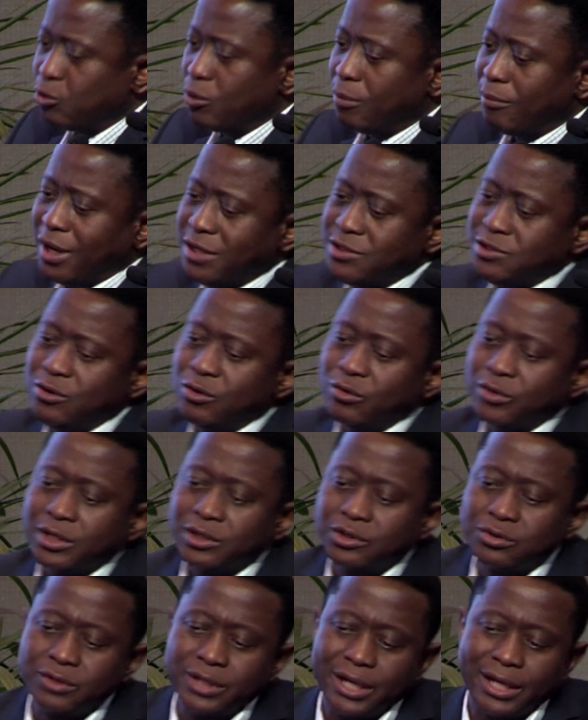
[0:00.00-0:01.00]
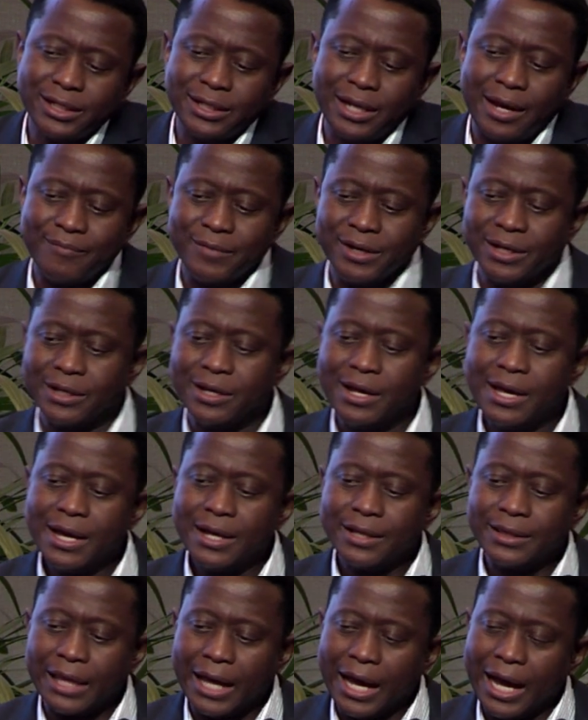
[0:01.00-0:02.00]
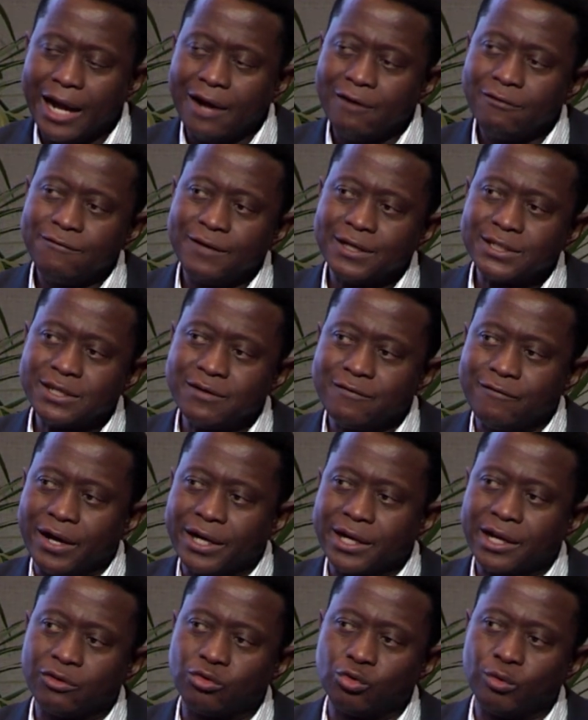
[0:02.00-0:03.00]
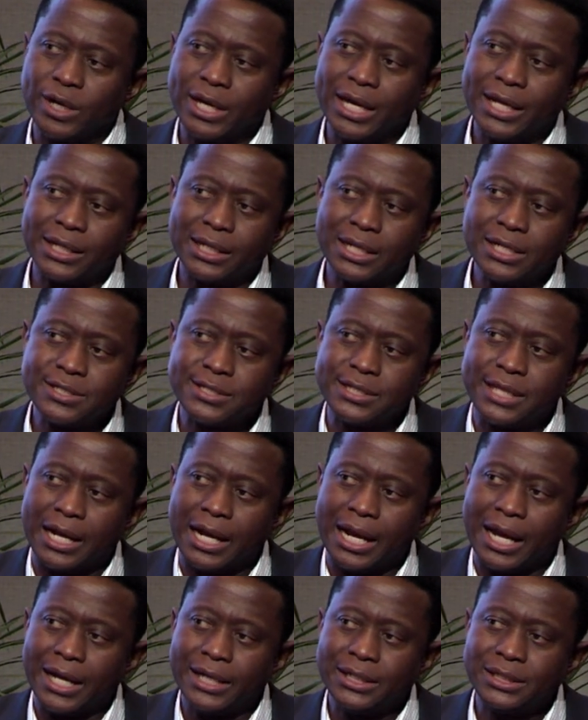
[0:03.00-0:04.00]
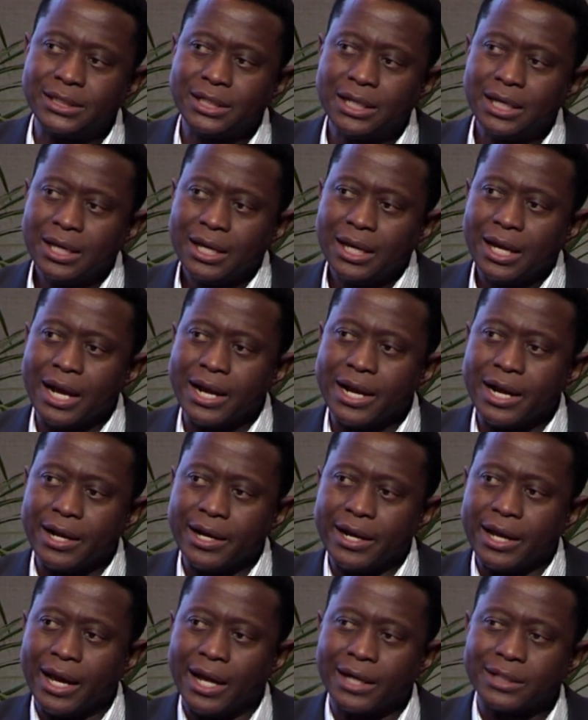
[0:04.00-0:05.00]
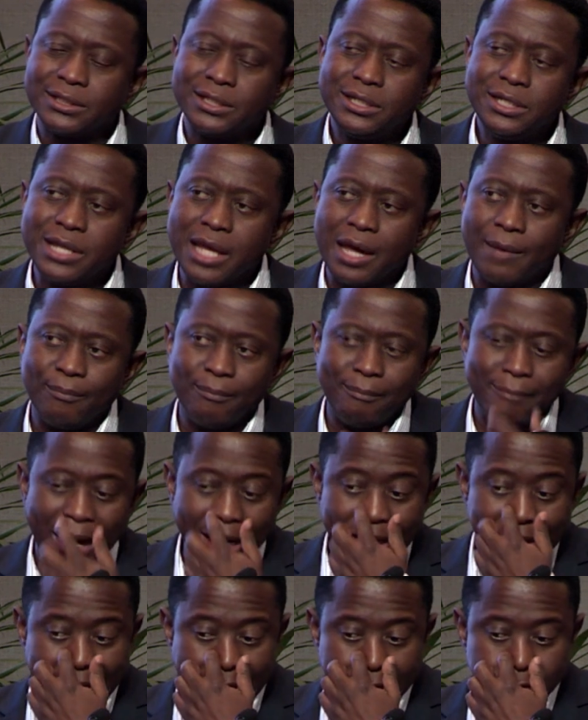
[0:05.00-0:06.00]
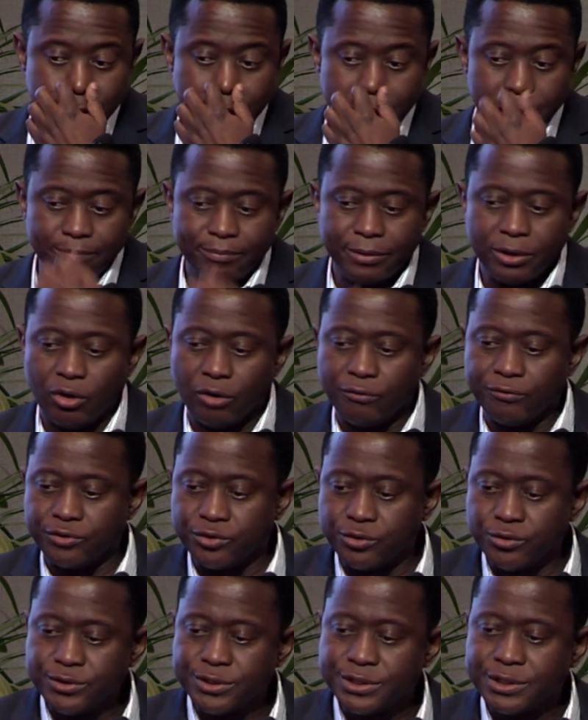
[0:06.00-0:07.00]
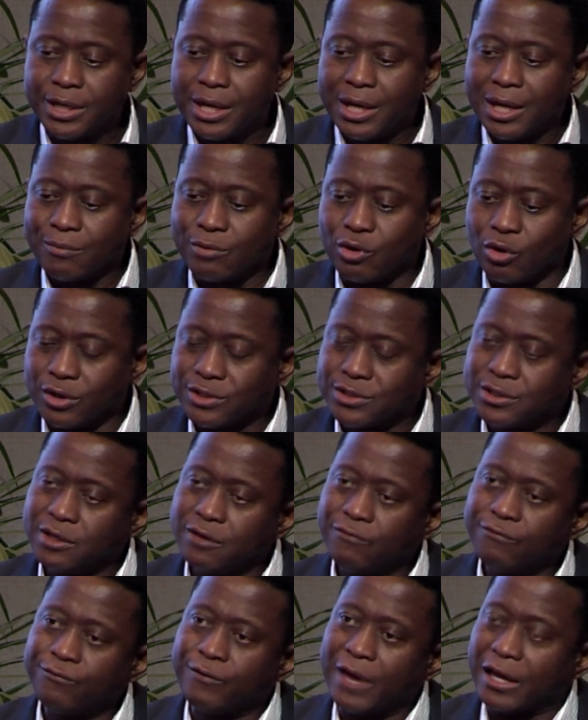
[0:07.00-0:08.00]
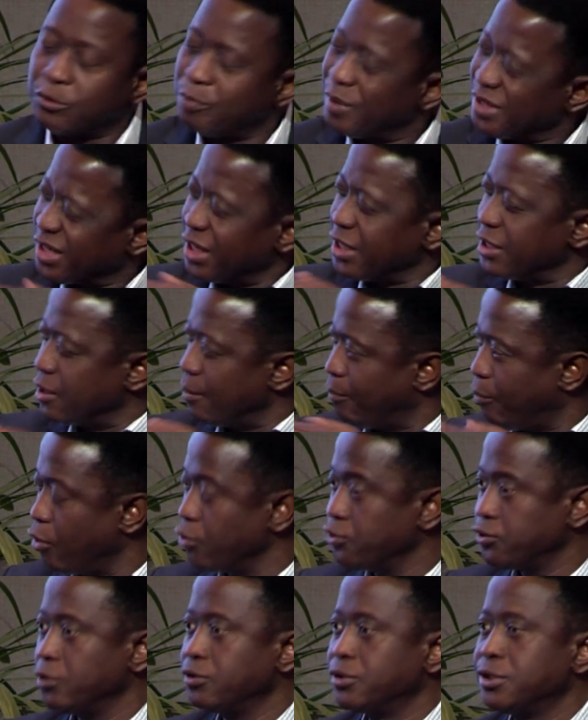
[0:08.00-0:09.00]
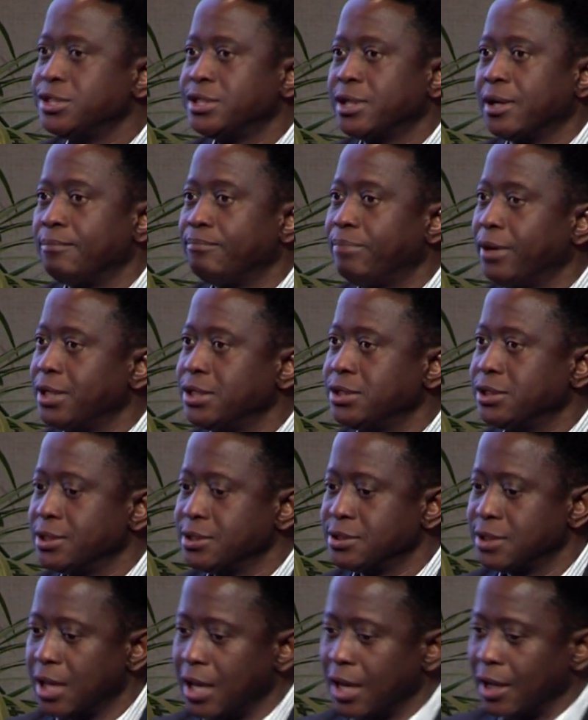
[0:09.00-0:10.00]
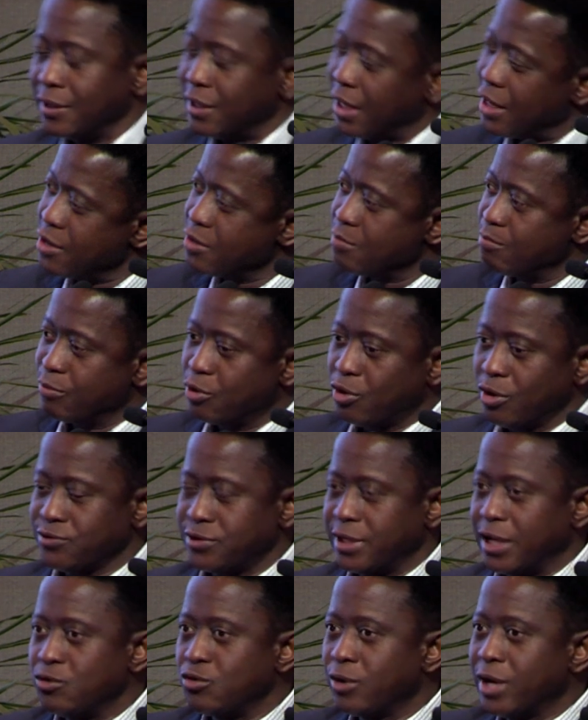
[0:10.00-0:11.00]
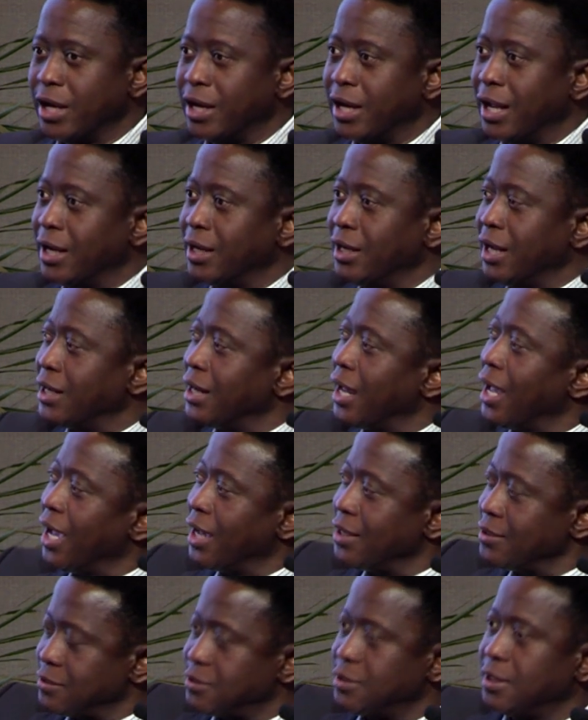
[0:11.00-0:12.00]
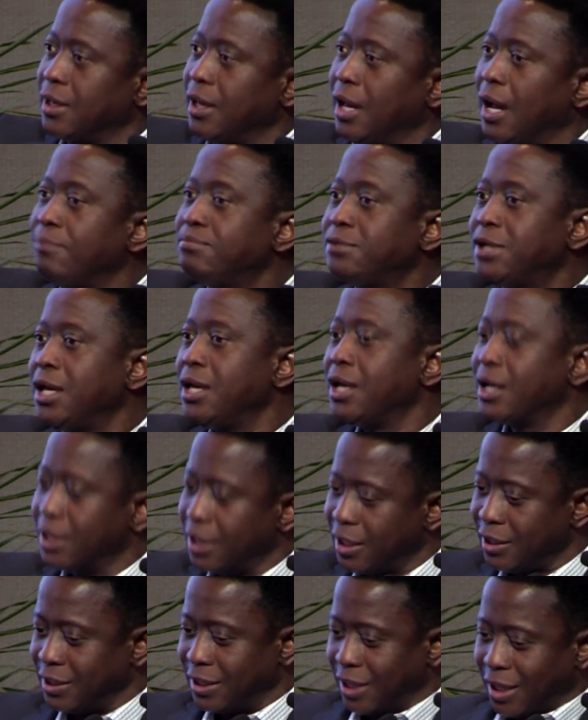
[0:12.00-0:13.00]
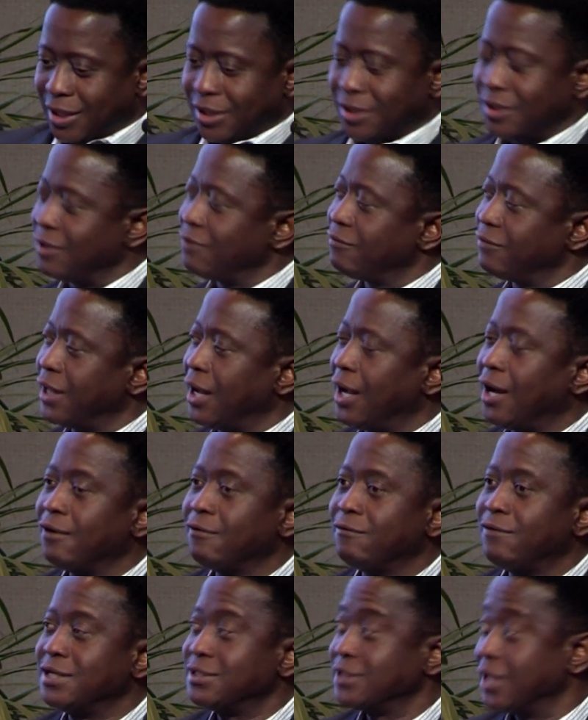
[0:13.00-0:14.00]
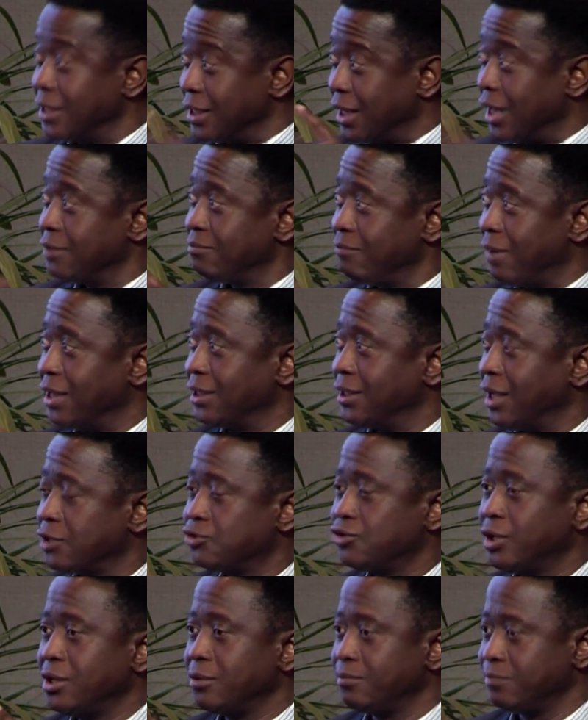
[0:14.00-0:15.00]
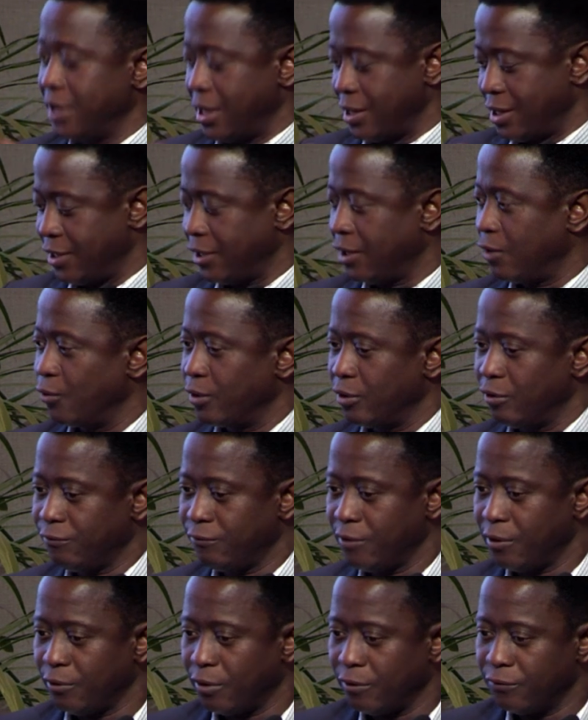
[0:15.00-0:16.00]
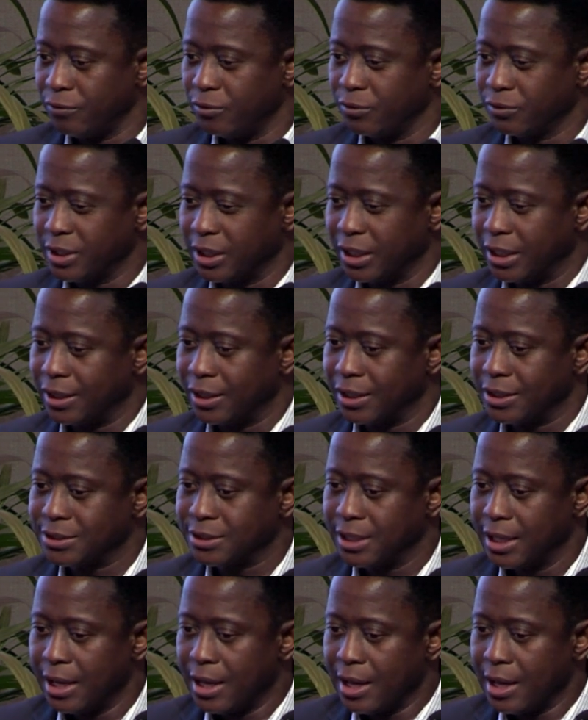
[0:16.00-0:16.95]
must look into. That the alphas in various ways, at least the lead and then the actinium might actually be of use, because especially in the post-lutetium patients, because then you can enhance the uptake and then give the alphas, and that might actually be another way of looking at this.